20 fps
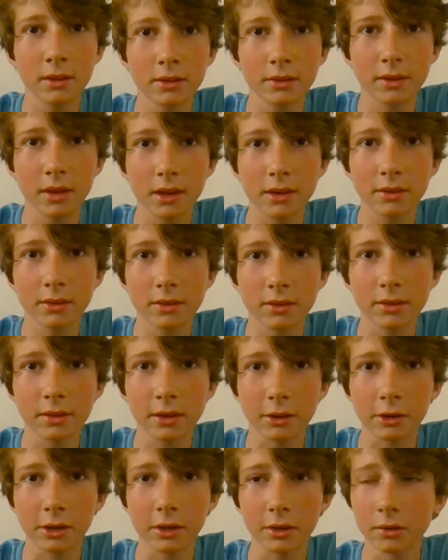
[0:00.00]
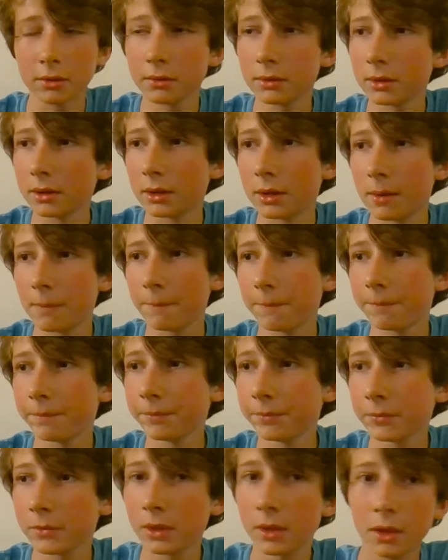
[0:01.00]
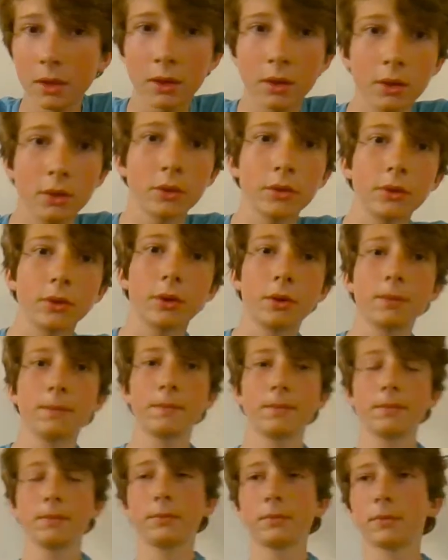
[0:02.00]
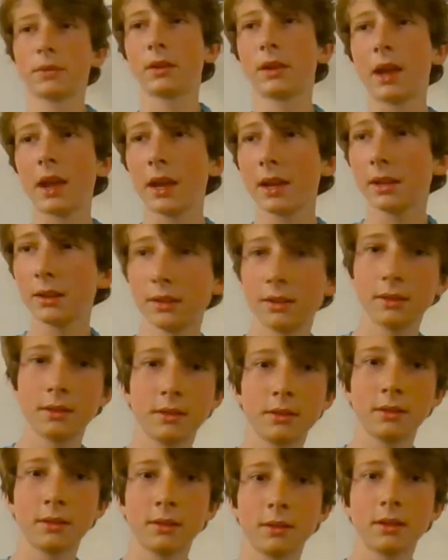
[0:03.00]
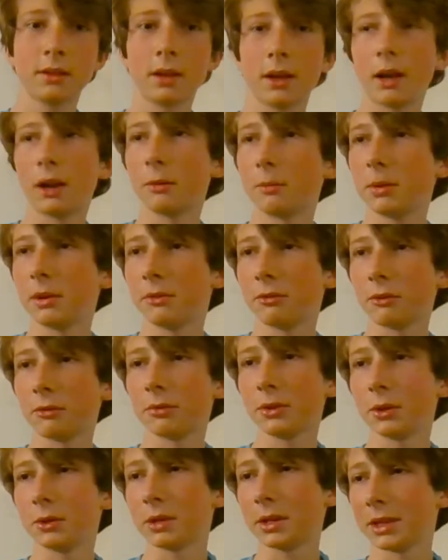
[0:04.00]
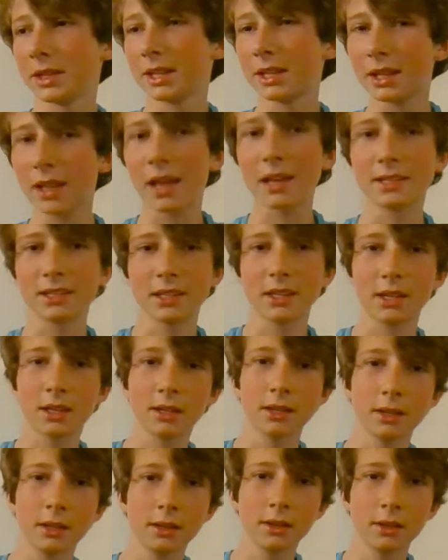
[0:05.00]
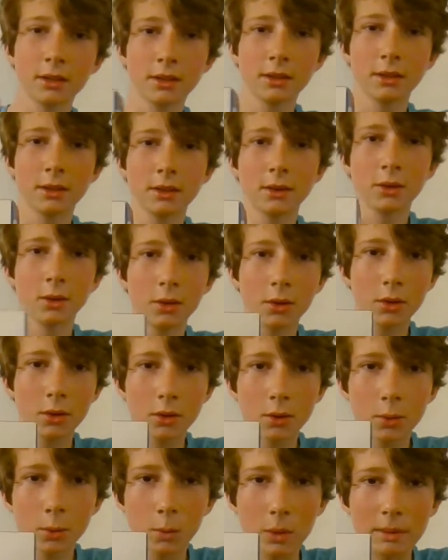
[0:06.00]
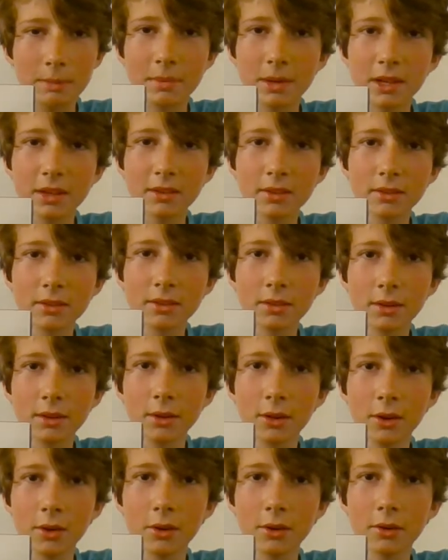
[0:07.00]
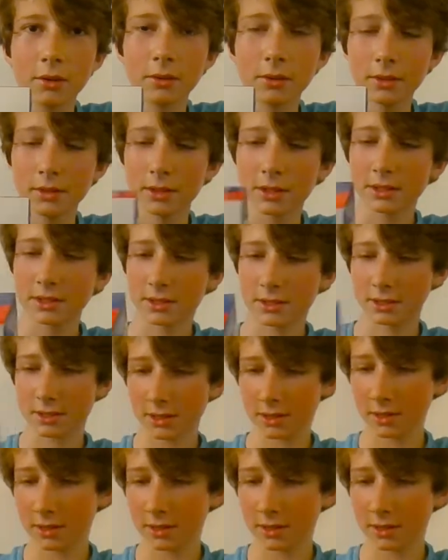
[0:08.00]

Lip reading: get into the cereal. So, today, I'll be reviewing the classic Weetbix. This